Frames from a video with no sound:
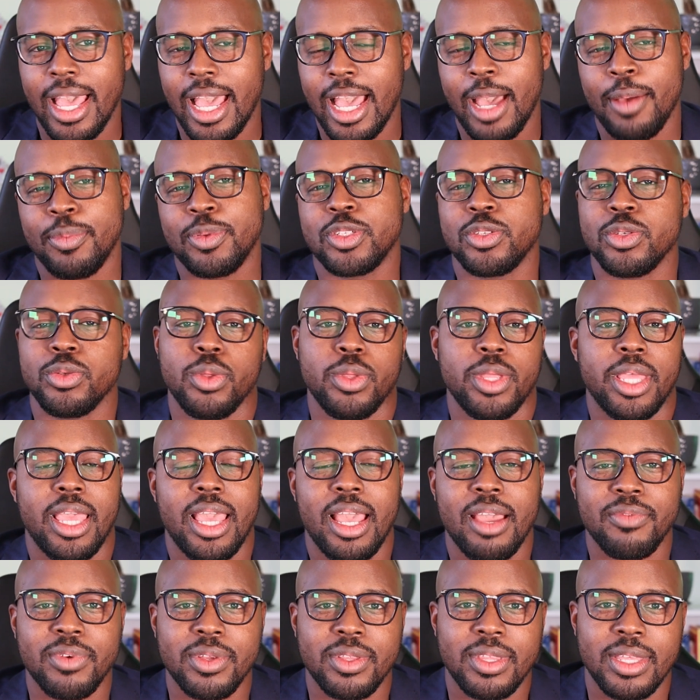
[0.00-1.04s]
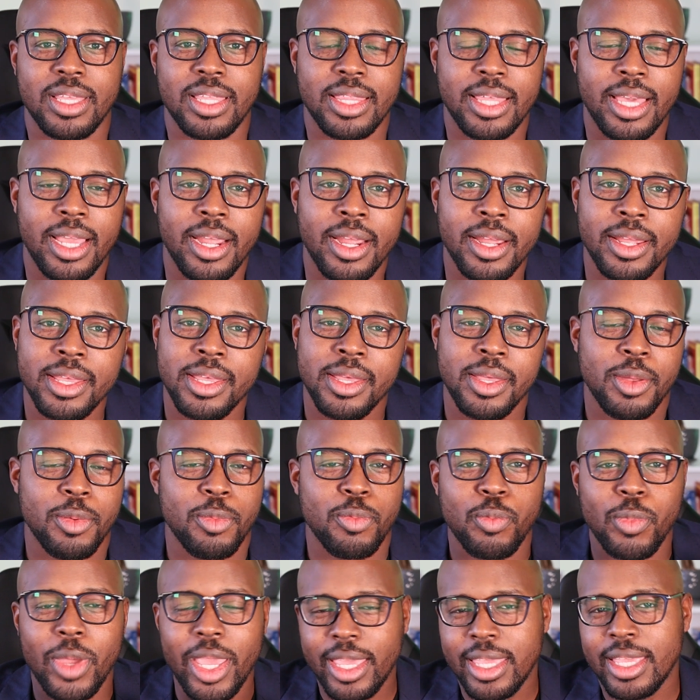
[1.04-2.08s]
absolutely everything there,
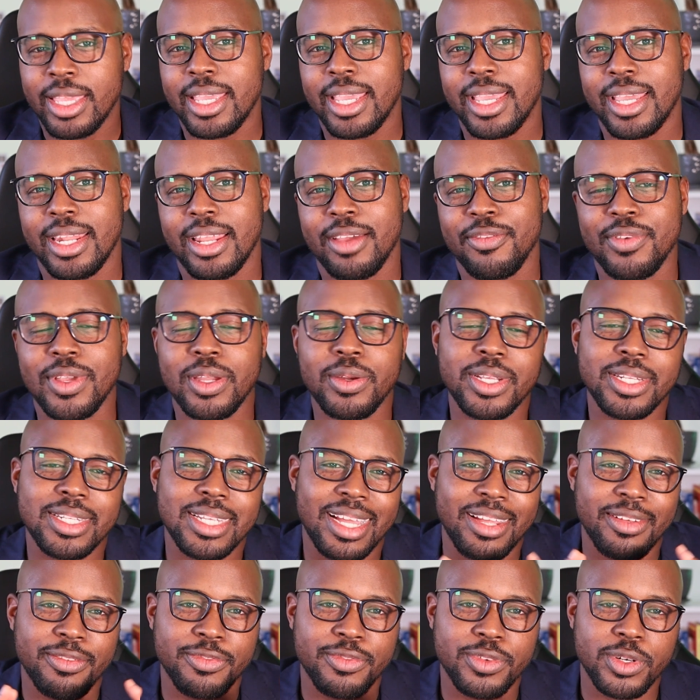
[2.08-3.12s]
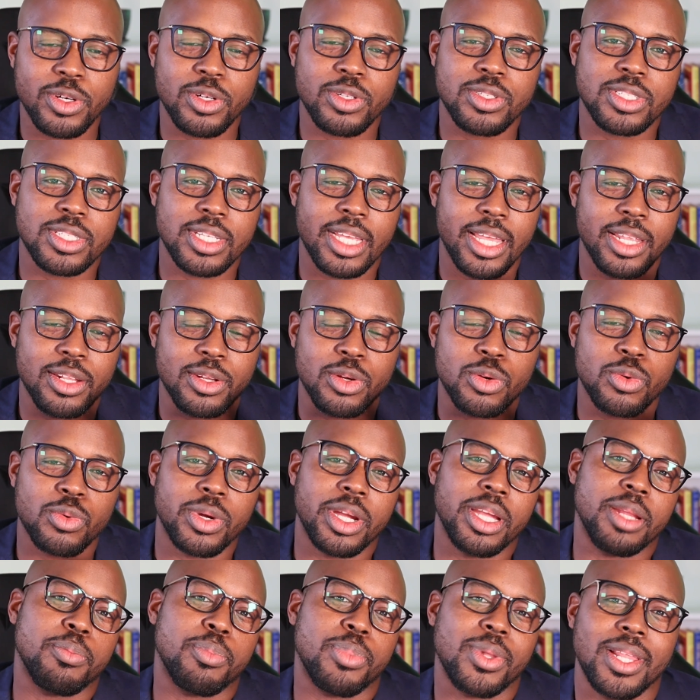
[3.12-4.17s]
making it a very diverse and
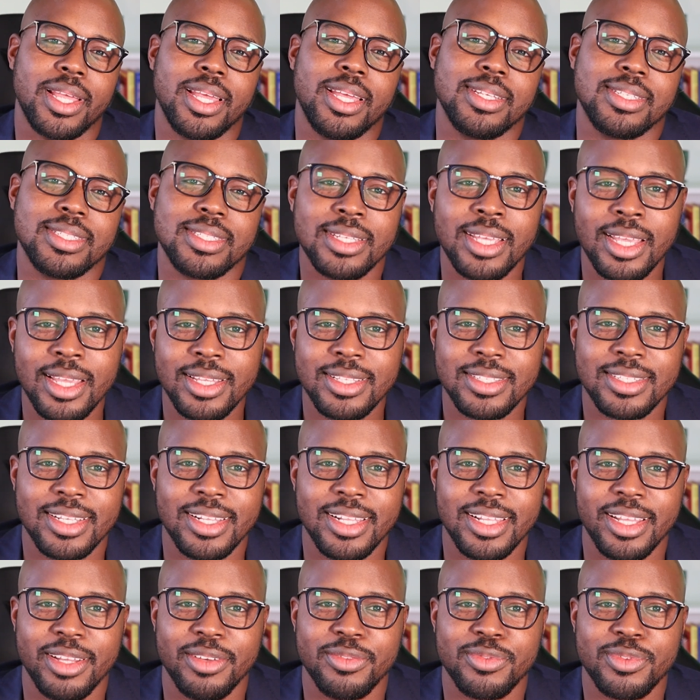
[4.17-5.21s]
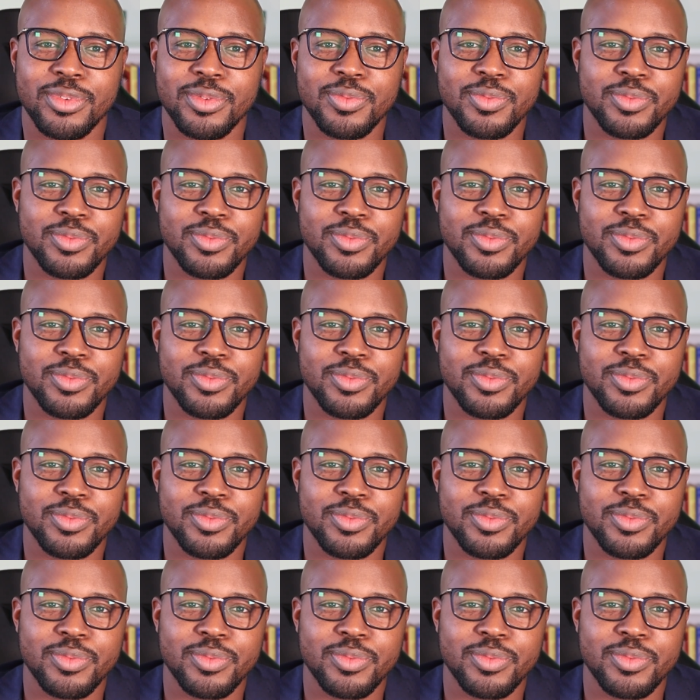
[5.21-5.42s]
great place to live.